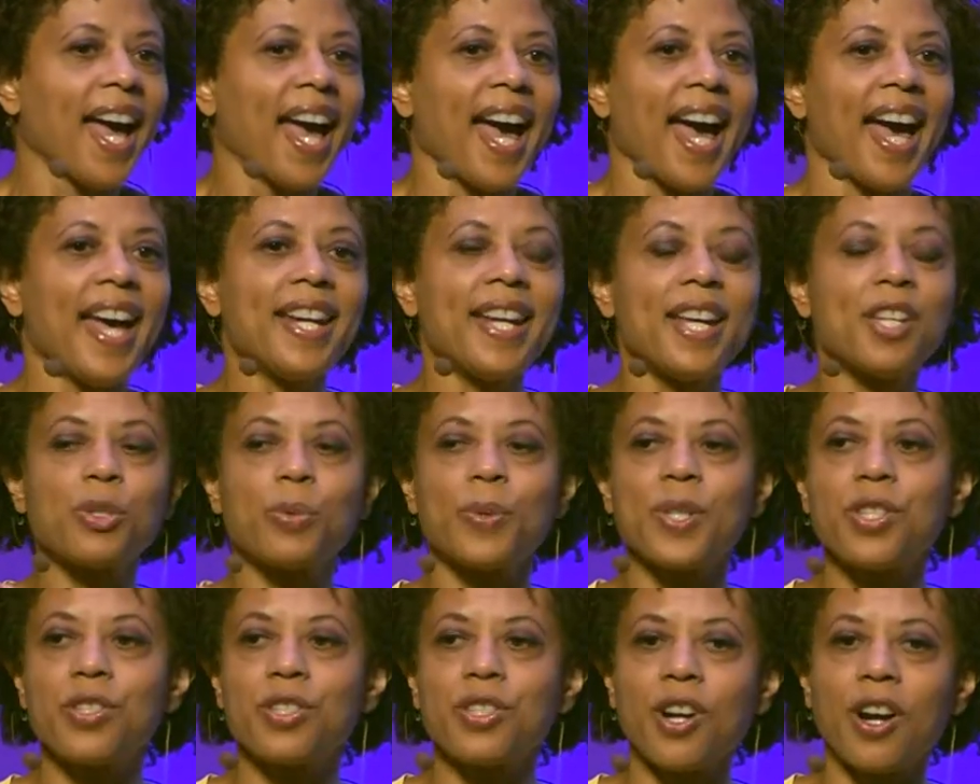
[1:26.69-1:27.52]
And as
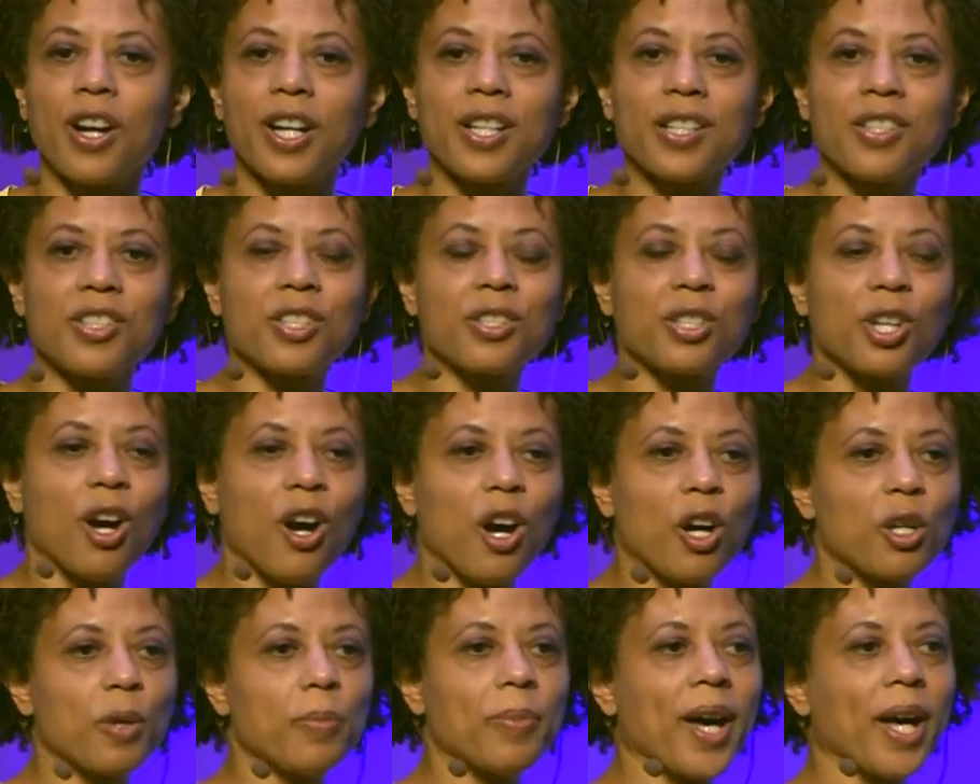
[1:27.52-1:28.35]
we started to
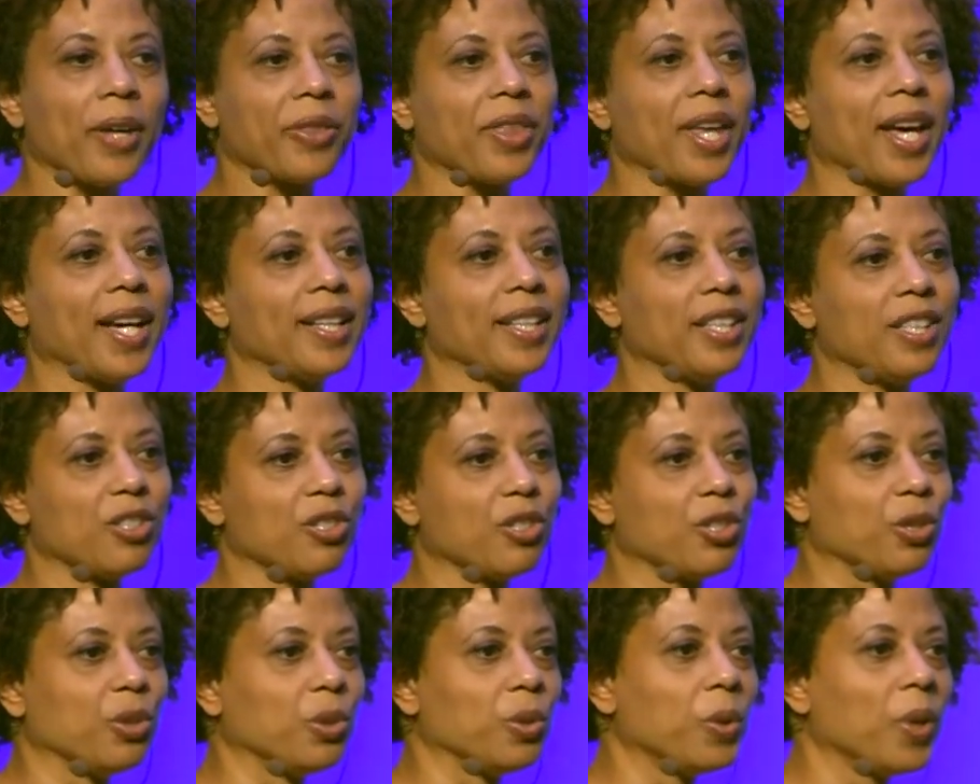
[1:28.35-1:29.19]
talk about that
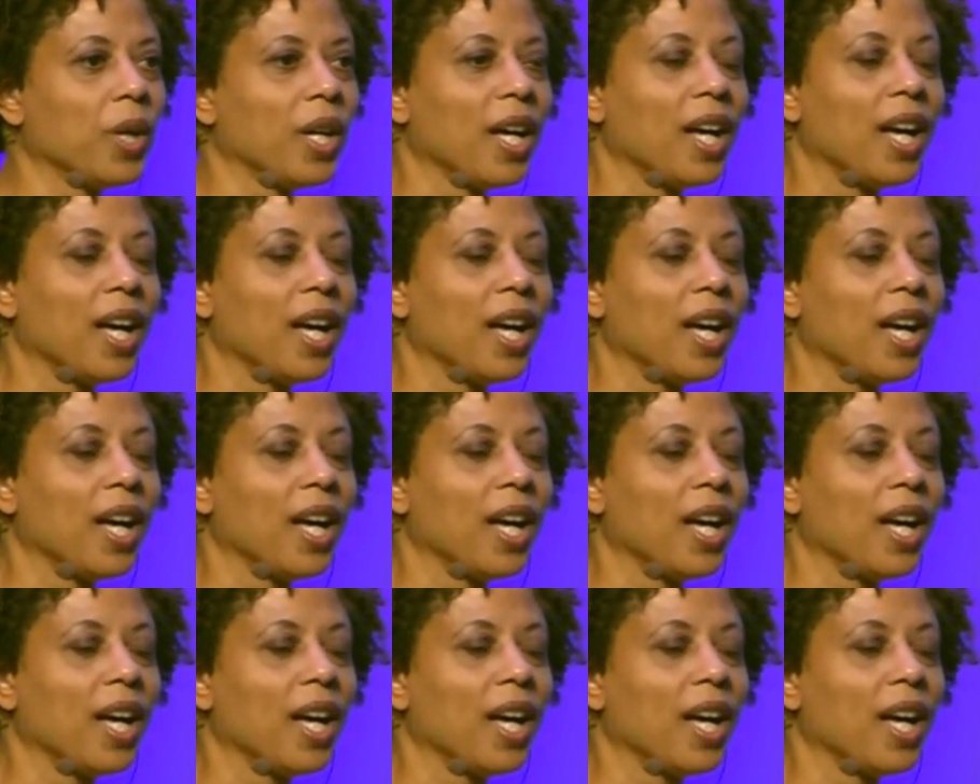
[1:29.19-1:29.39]
issue,